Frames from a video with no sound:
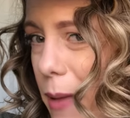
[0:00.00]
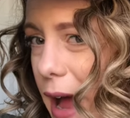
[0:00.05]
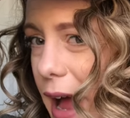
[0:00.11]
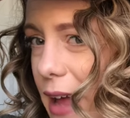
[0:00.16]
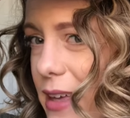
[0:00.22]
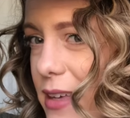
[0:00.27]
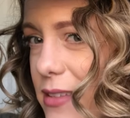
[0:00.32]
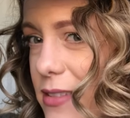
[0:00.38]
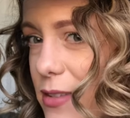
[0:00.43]

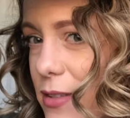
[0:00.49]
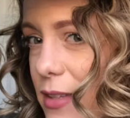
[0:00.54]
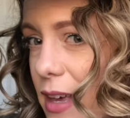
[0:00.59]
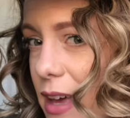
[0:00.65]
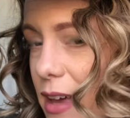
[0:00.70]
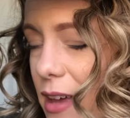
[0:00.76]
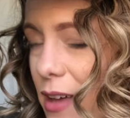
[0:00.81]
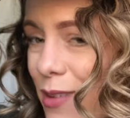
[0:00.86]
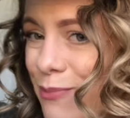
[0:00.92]
back is
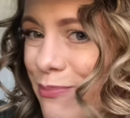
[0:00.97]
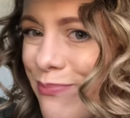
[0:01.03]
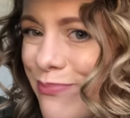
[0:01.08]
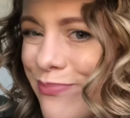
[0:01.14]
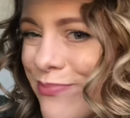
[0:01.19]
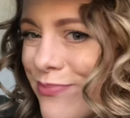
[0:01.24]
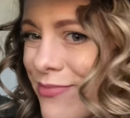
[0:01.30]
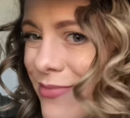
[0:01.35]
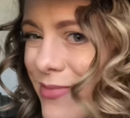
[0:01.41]

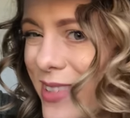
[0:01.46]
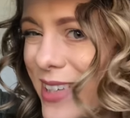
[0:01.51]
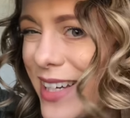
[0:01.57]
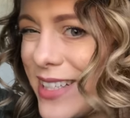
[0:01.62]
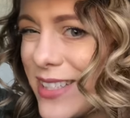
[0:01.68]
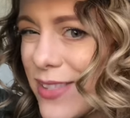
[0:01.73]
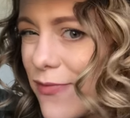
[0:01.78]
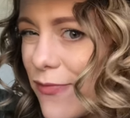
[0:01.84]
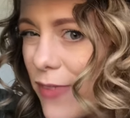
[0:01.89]

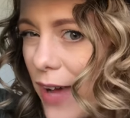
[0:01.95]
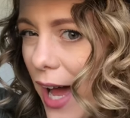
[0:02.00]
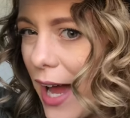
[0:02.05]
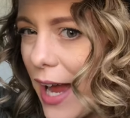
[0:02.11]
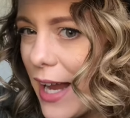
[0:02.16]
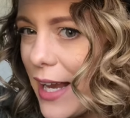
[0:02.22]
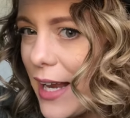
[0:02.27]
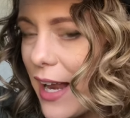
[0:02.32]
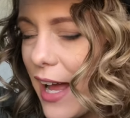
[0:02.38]

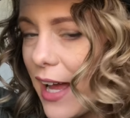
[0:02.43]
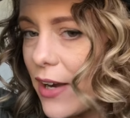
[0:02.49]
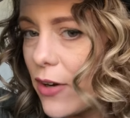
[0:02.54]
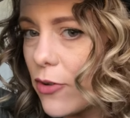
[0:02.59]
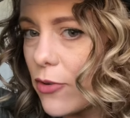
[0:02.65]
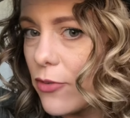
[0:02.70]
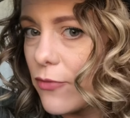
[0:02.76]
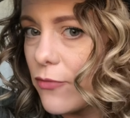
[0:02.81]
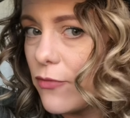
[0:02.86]
fine. I
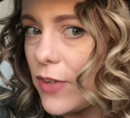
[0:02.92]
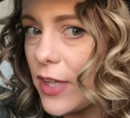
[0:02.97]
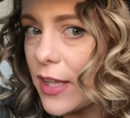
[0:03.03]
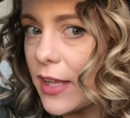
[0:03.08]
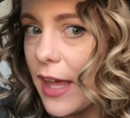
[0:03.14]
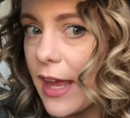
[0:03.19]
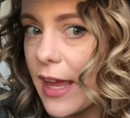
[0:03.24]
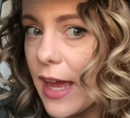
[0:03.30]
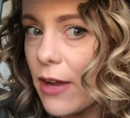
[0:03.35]
don't feel
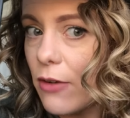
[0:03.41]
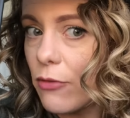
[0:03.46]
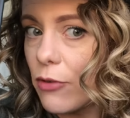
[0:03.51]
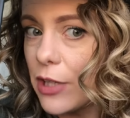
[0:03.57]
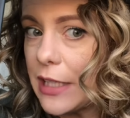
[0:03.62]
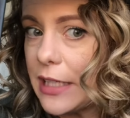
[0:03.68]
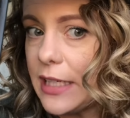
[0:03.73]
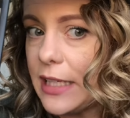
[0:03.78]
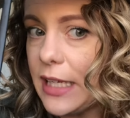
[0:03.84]
like I
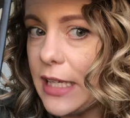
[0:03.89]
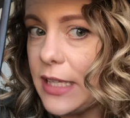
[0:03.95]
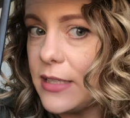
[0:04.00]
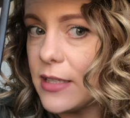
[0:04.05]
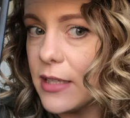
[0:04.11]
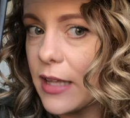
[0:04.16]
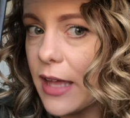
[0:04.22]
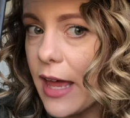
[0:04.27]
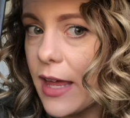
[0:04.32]
really need
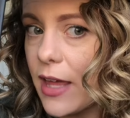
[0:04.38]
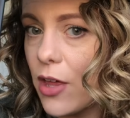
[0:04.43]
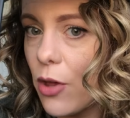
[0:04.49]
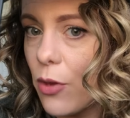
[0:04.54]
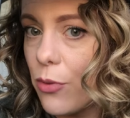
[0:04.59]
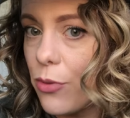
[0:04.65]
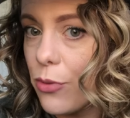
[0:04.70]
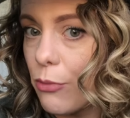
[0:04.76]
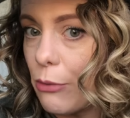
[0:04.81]
to like
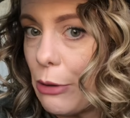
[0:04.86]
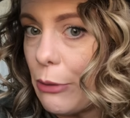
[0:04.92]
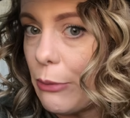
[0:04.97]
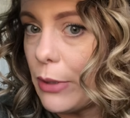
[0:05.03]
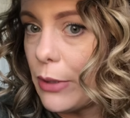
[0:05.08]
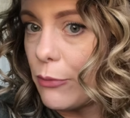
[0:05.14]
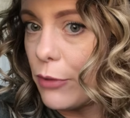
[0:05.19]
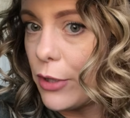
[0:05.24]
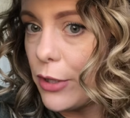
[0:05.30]
go through
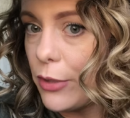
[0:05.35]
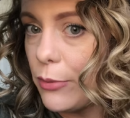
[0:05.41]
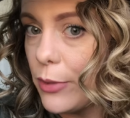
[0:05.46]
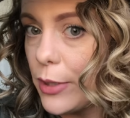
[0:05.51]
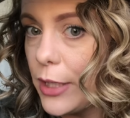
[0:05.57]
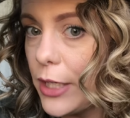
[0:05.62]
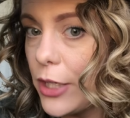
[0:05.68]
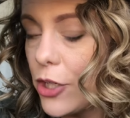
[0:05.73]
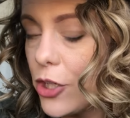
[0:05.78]
and really,
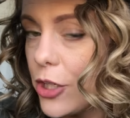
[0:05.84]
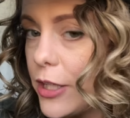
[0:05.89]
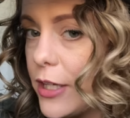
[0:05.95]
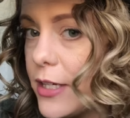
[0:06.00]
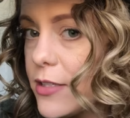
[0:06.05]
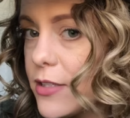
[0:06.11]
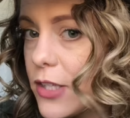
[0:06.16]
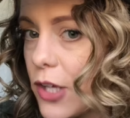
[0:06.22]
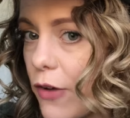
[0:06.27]
really curl
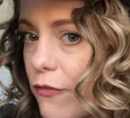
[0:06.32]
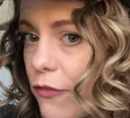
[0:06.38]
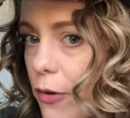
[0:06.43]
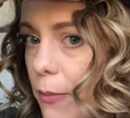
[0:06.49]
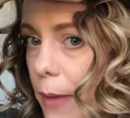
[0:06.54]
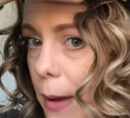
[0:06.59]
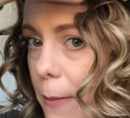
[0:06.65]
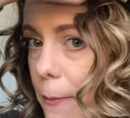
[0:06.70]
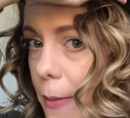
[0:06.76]
it. So for
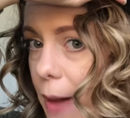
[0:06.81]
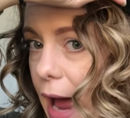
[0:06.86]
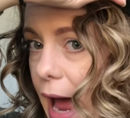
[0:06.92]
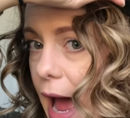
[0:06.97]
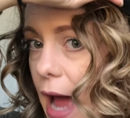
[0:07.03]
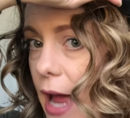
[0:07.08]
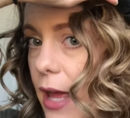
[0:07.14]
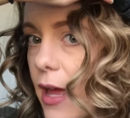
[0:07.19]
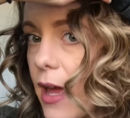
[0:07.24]
my
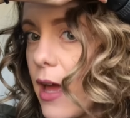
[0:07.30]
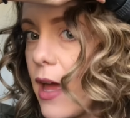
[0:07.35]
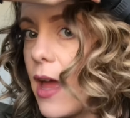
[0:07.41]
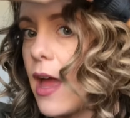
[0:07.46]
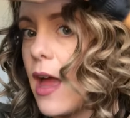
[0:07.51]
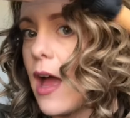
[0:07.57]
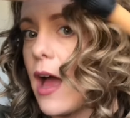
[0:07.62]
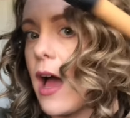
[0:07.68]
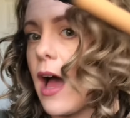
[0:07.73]
back,
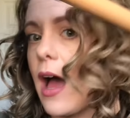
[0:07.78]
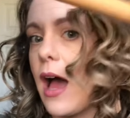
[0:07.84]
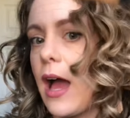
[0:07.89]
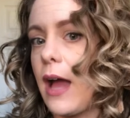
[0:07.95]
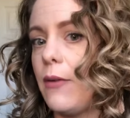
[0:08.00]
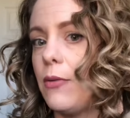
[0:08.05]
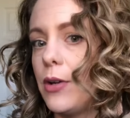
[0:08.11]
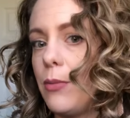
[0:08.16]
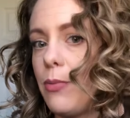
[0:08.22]

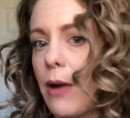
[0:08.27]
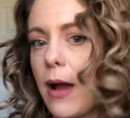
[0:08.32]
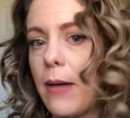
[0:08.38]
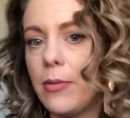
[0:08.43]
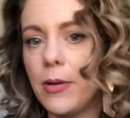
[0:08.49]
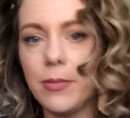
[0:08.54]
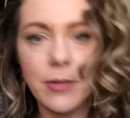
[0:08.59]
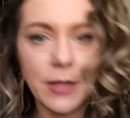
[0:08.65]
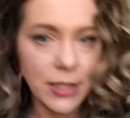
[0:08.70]
I would
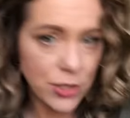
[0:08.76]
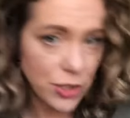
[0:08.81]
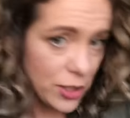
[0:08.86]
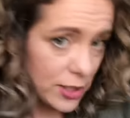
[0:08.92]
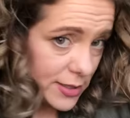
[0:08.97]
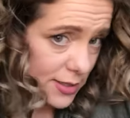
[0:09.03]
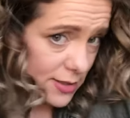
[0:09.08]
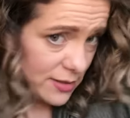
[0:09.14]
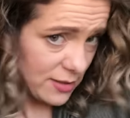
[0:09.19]
probably
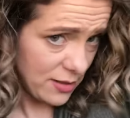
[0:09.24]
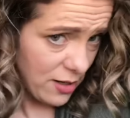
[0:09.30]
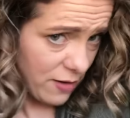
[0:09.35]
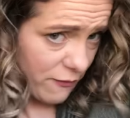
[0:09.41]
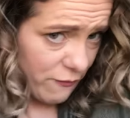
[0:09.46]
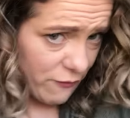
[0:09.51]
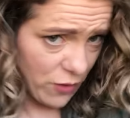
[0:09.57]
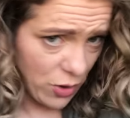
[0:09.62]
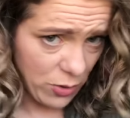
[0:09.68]
just
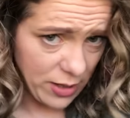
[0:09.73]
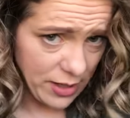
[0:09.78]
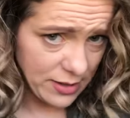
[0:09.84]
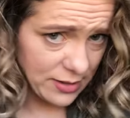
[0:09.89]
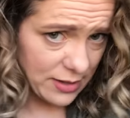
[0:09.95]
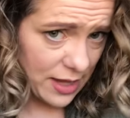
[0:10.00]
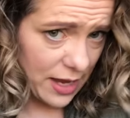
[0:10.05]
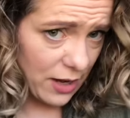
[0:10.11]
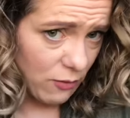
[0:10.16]

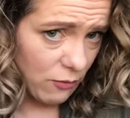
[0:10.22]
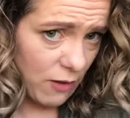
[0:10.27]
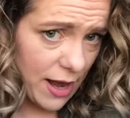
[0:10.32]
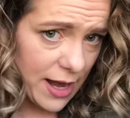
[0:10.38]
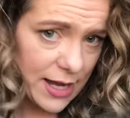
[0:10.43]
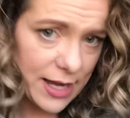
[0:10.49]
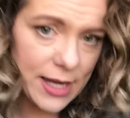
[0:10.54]
focus like right